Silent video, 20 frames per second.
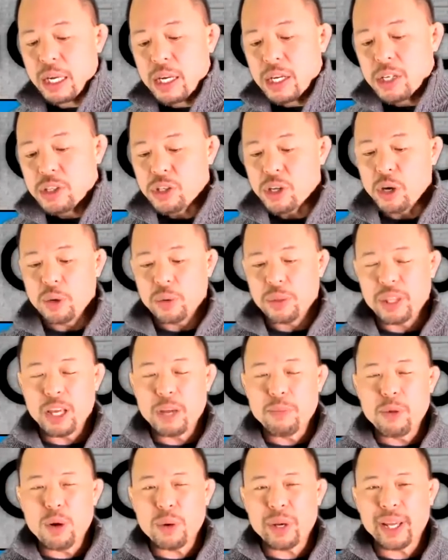So the
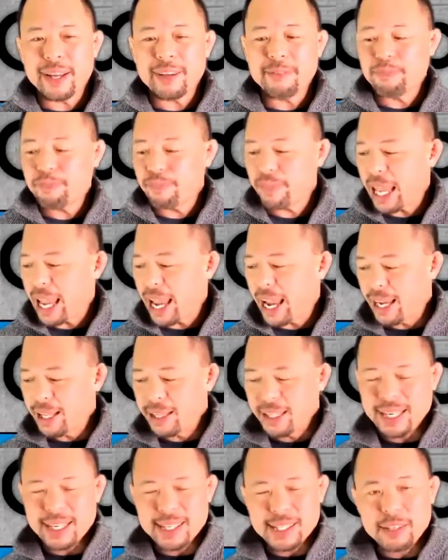ammonia and
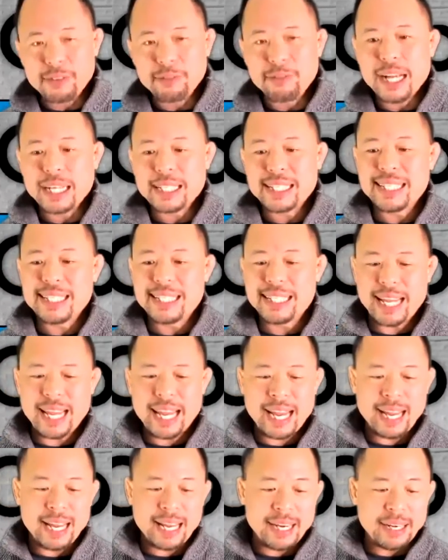the disinfectant
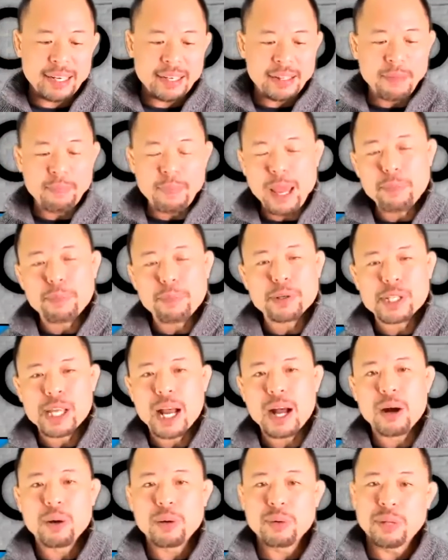and the paper
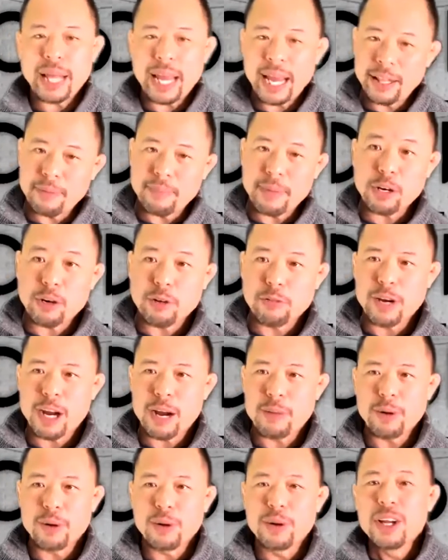towel and the
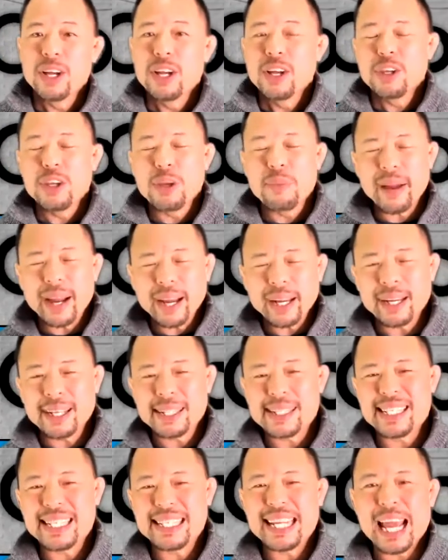microfiber, you might
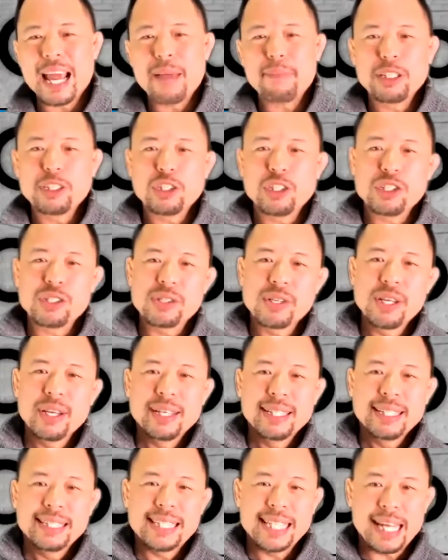not see damages
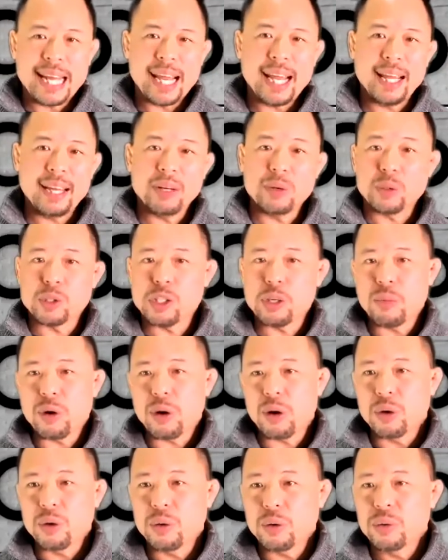today or
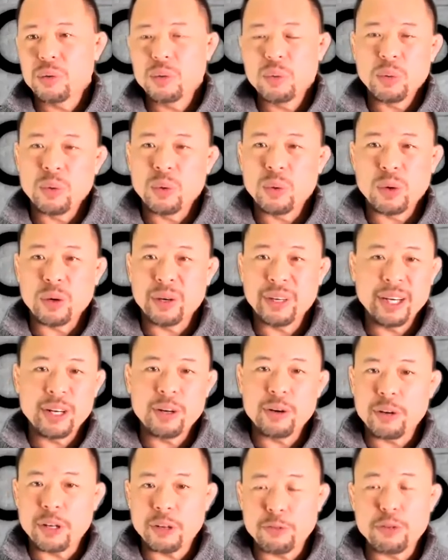tomorrow or in
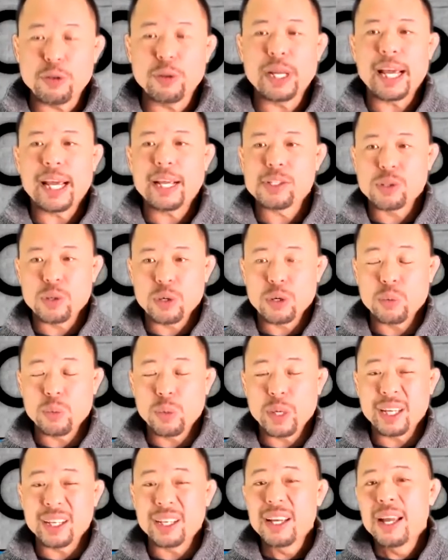a few days or in a
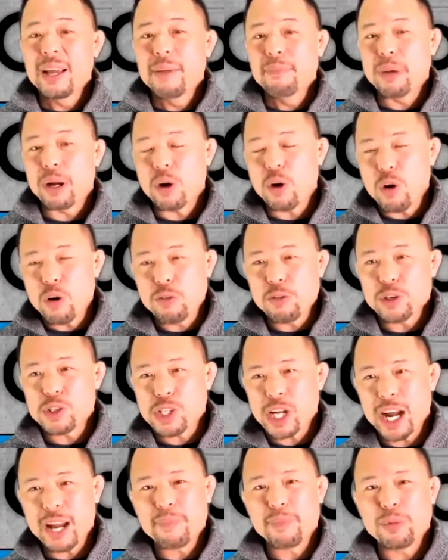week, but over
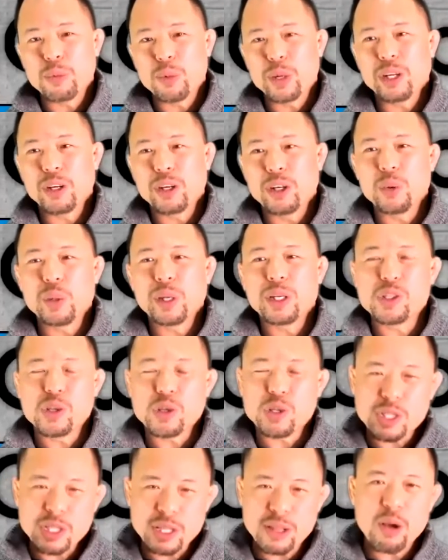time what you're doing is you're
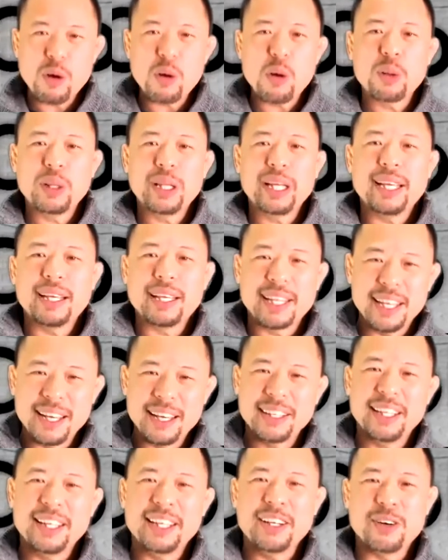slowly
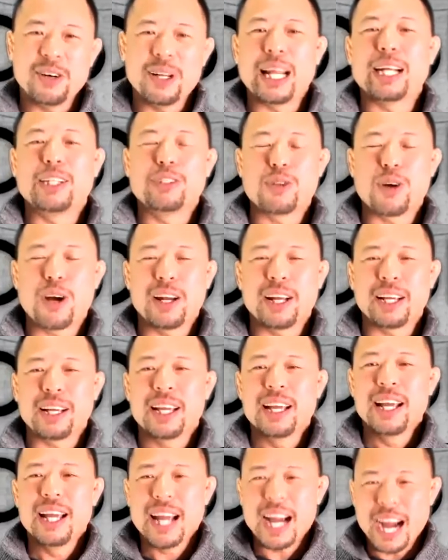killing your electronic
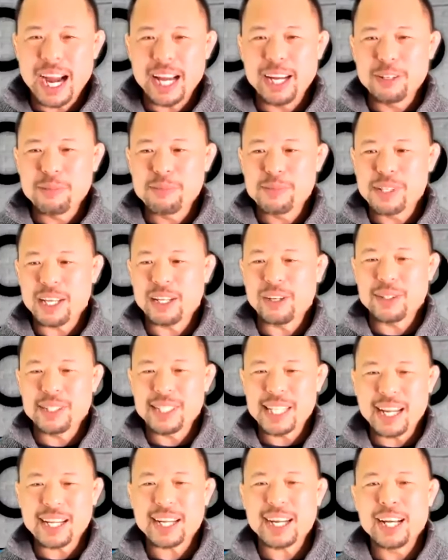items and your
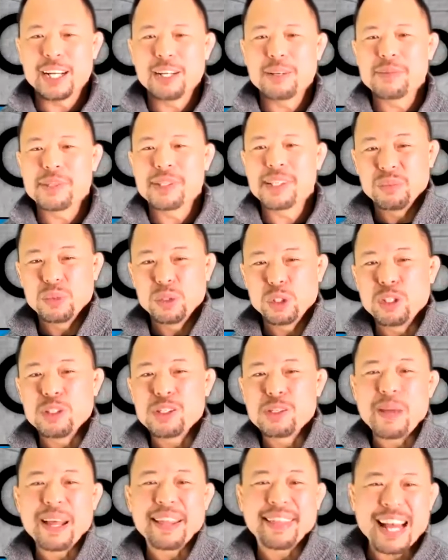tech items. You
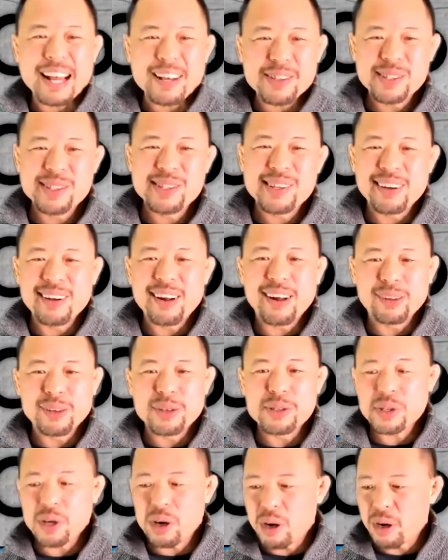spent thousands of
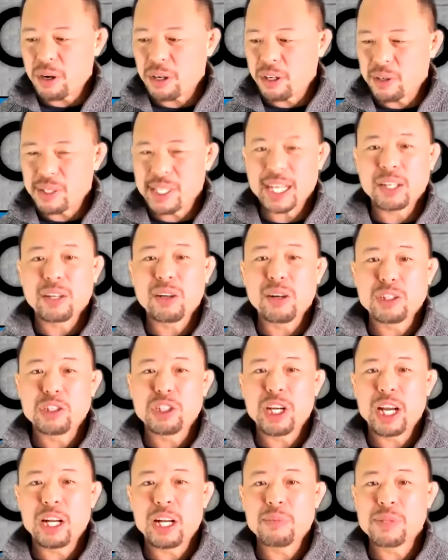dollars on your
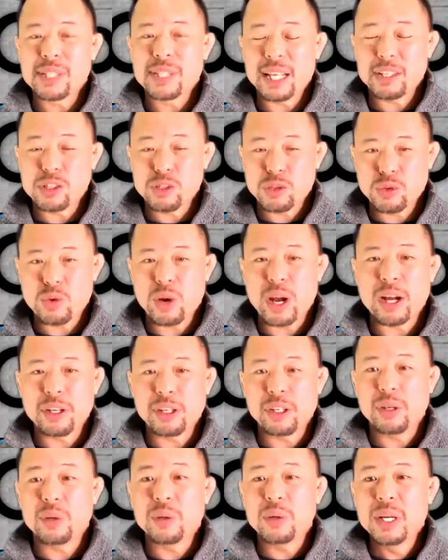technology items that surround
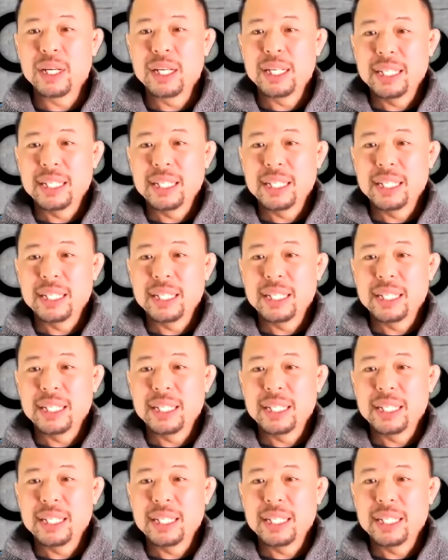you.